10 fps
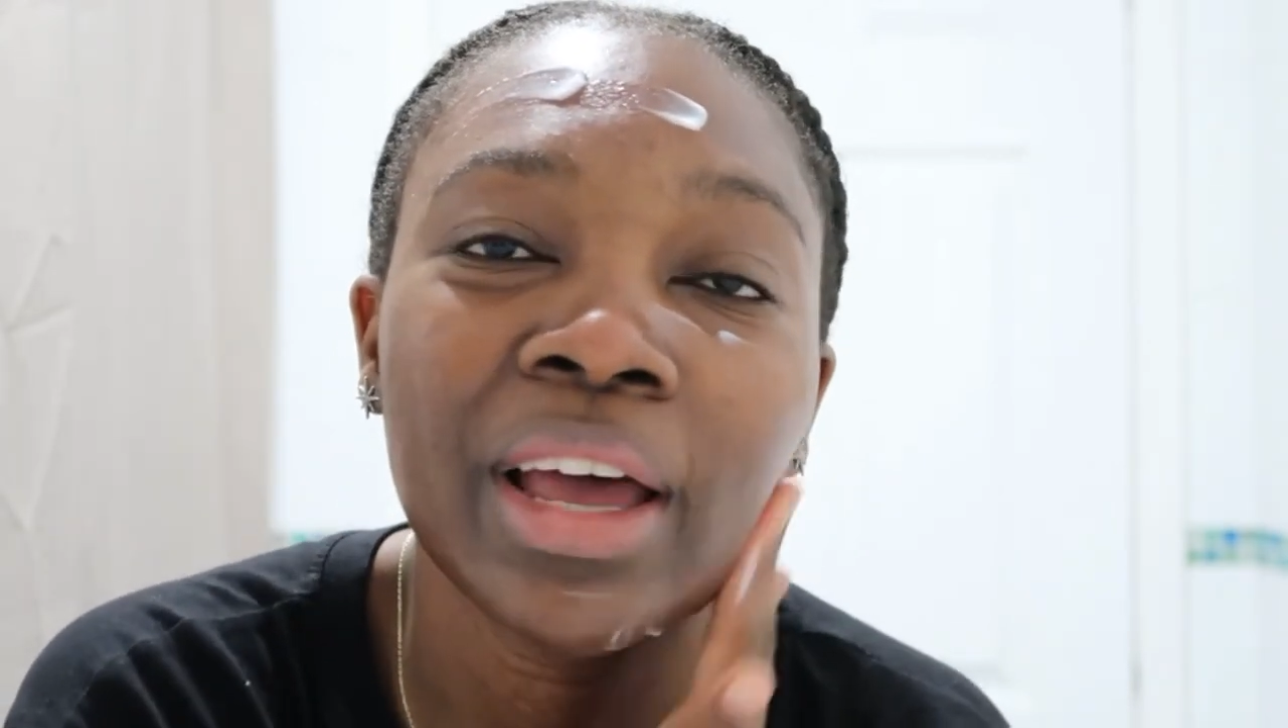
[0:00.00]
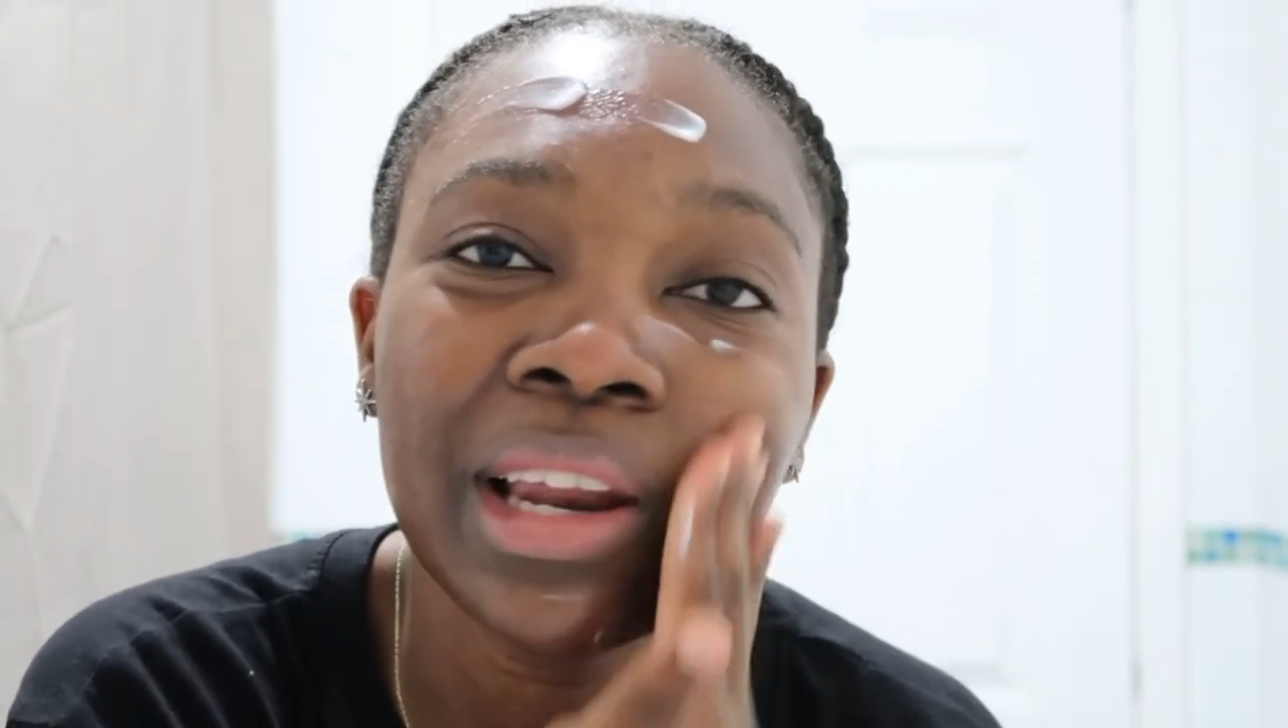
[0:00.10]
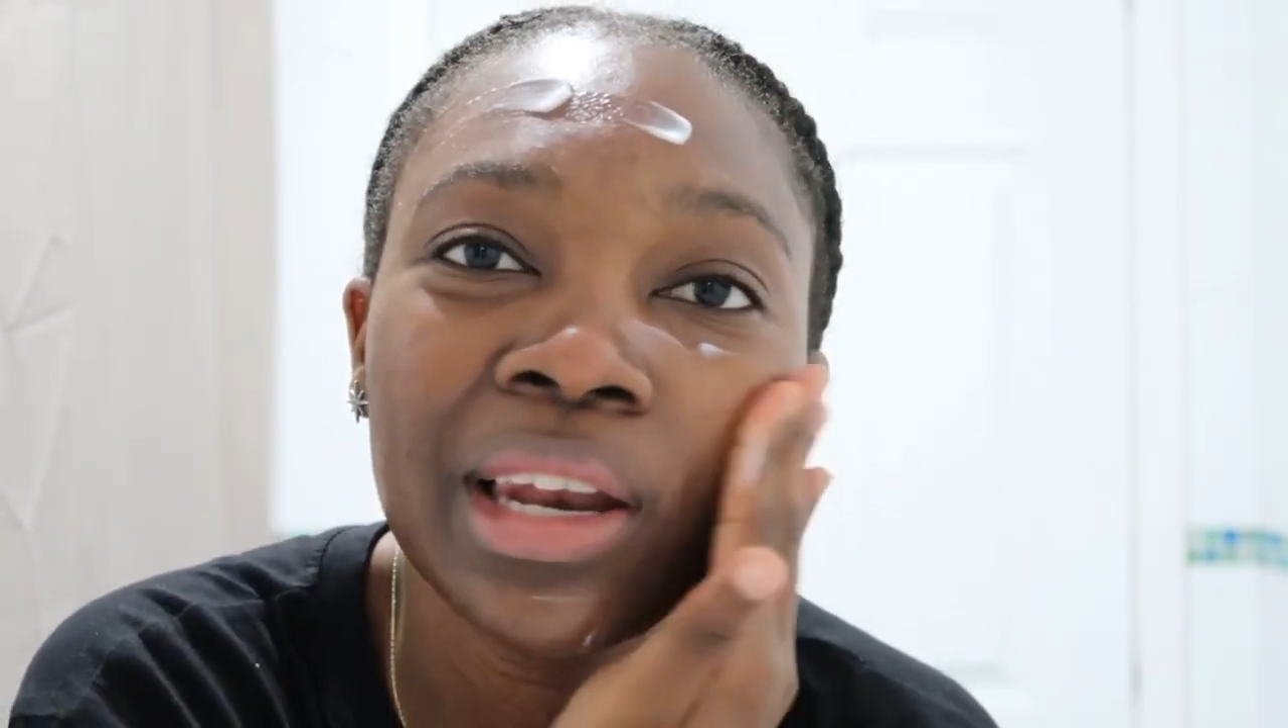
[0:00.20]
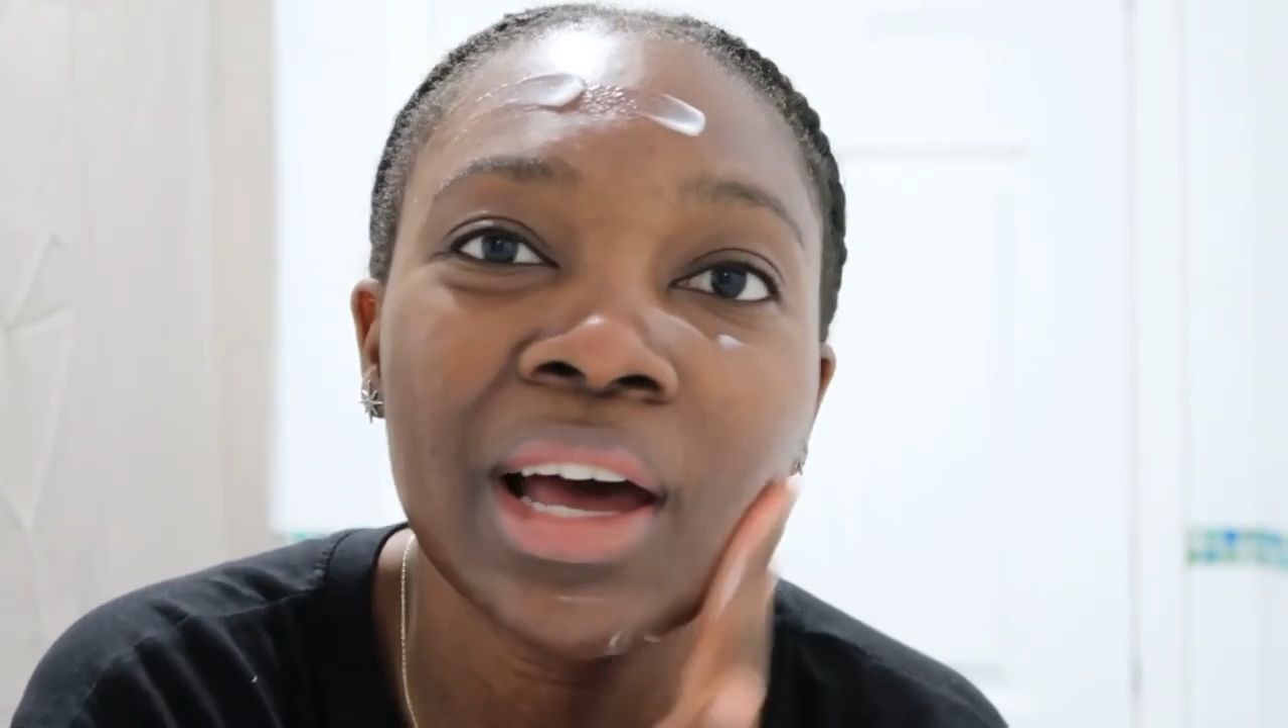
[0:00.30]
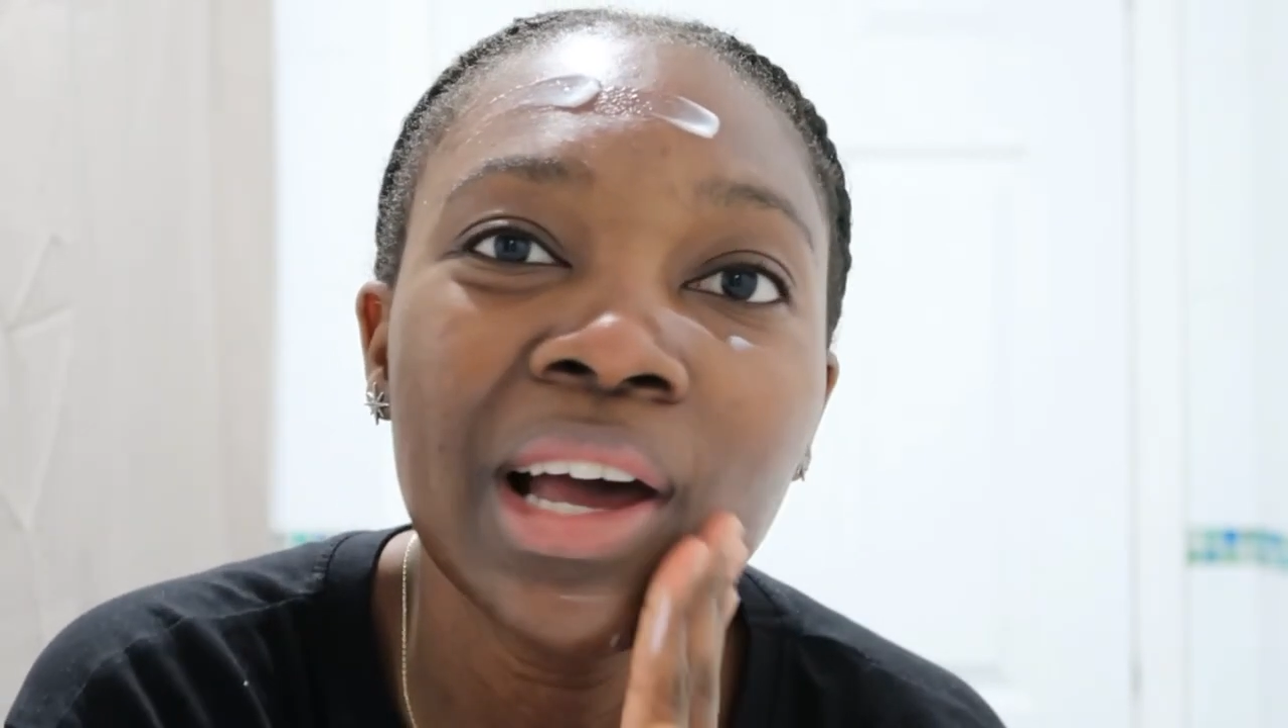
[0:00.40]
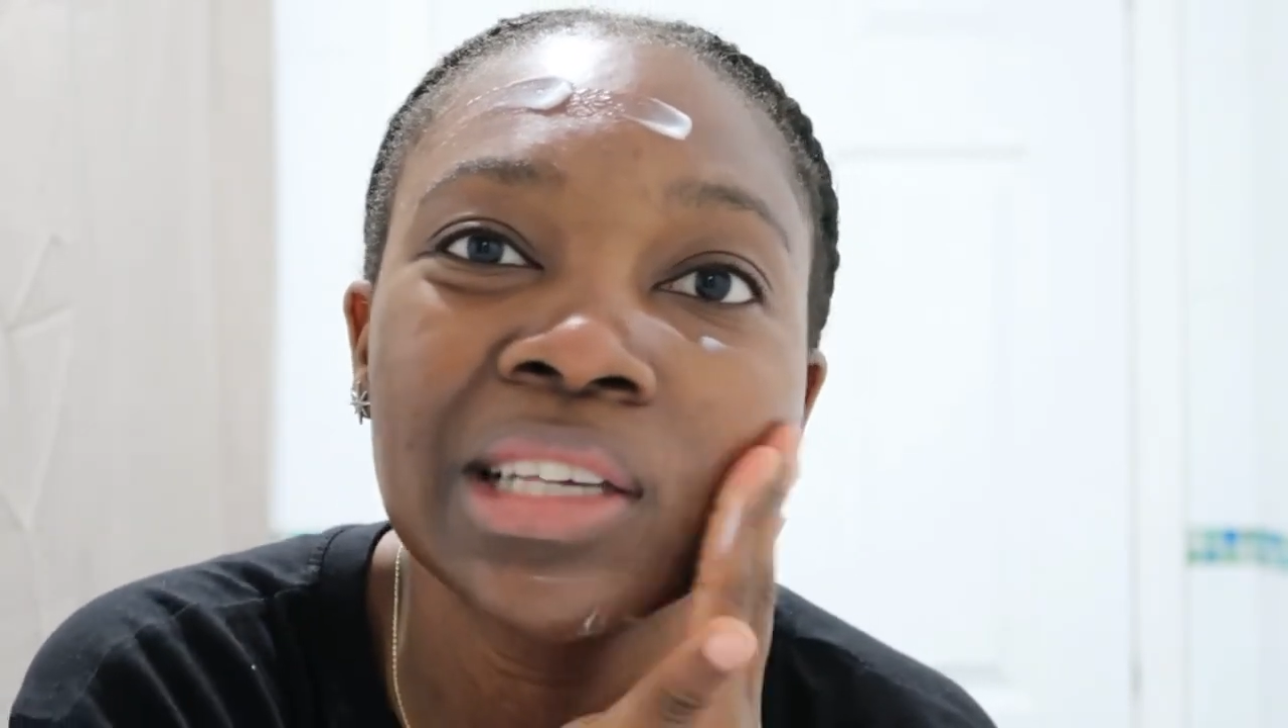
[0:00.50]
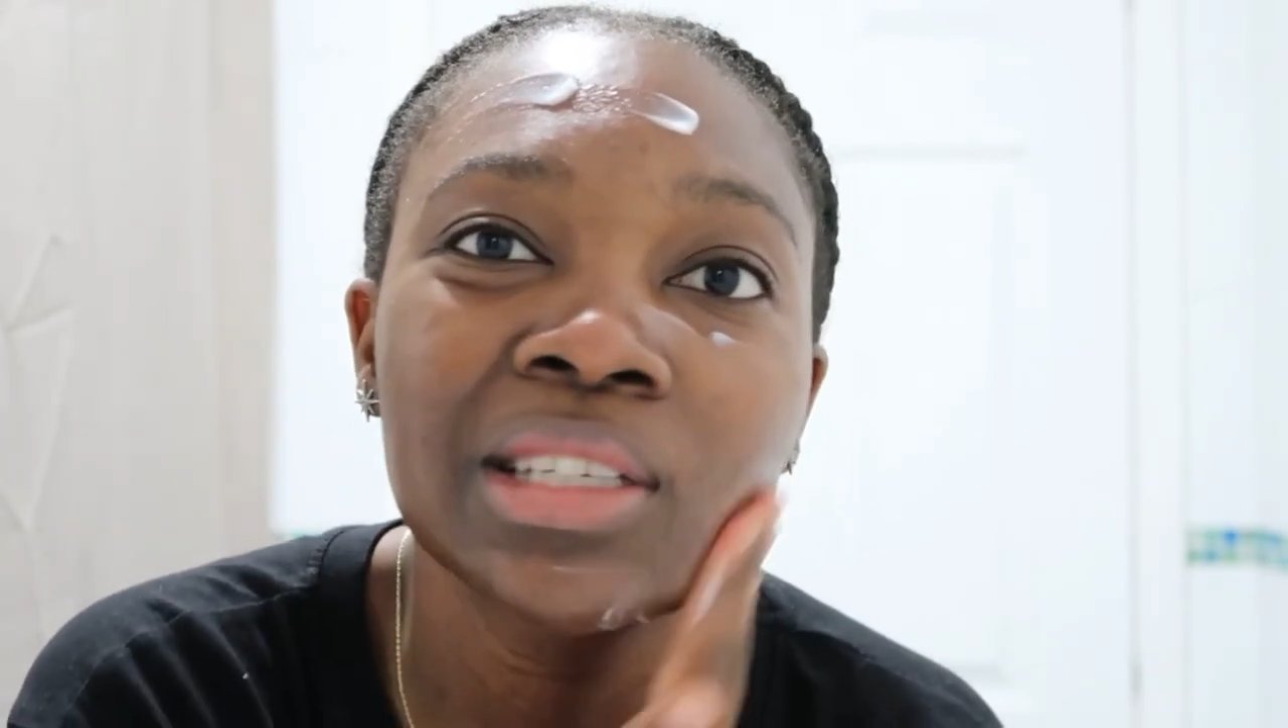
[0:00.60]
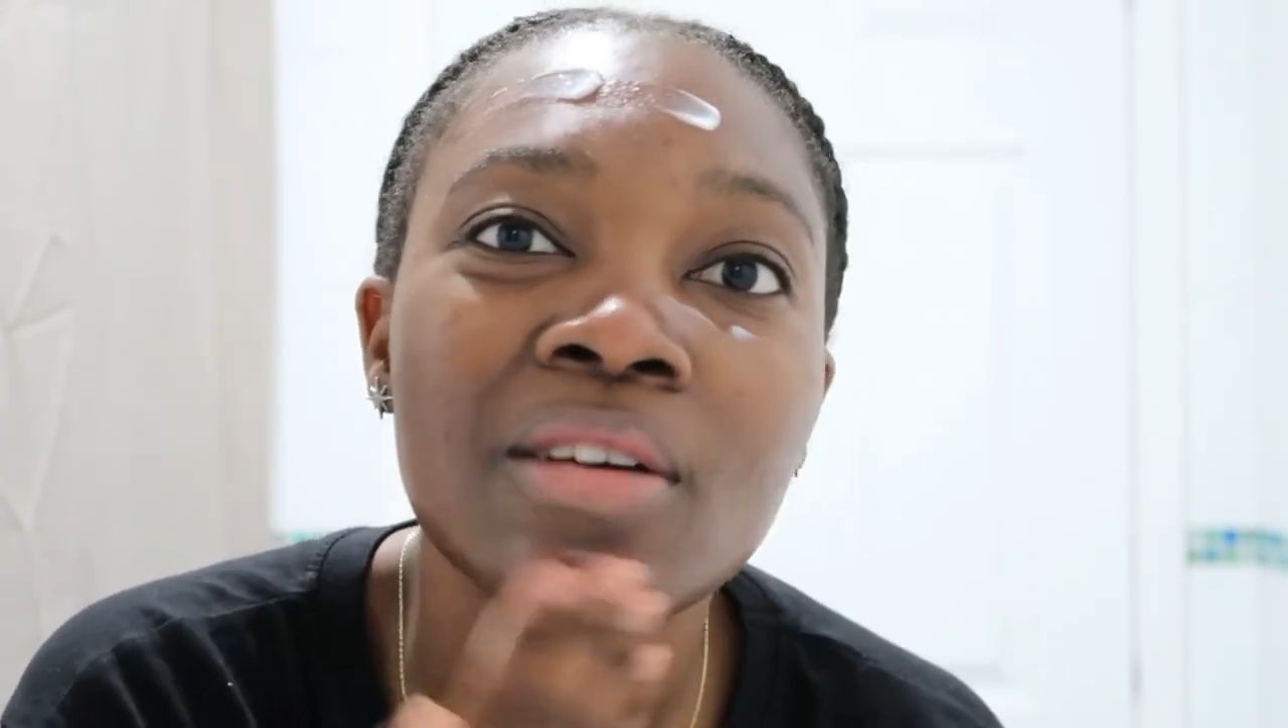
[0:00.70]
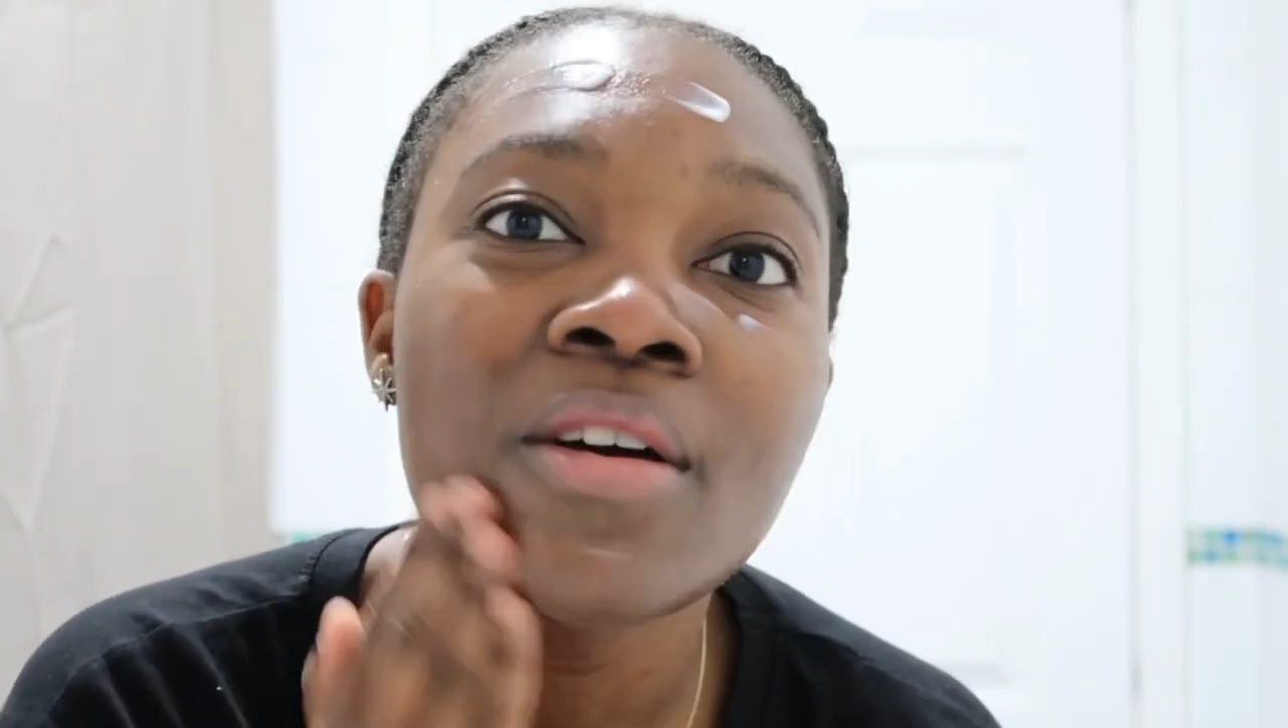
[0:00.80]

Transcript: like nice